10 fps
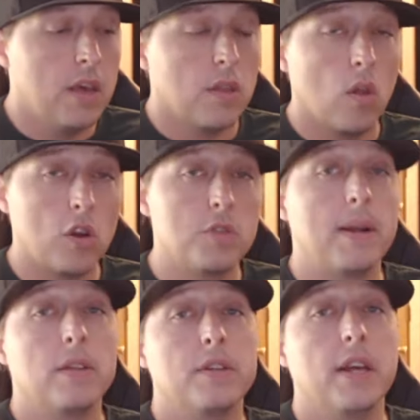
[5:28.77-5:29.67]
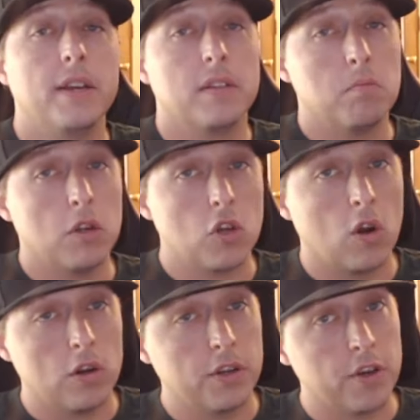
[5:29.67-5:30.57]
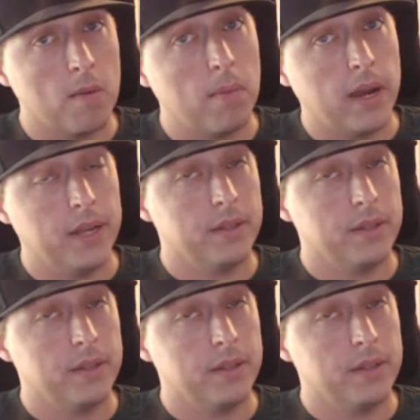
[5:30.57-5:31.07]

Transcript: The larger model of the deck is much harder to come by.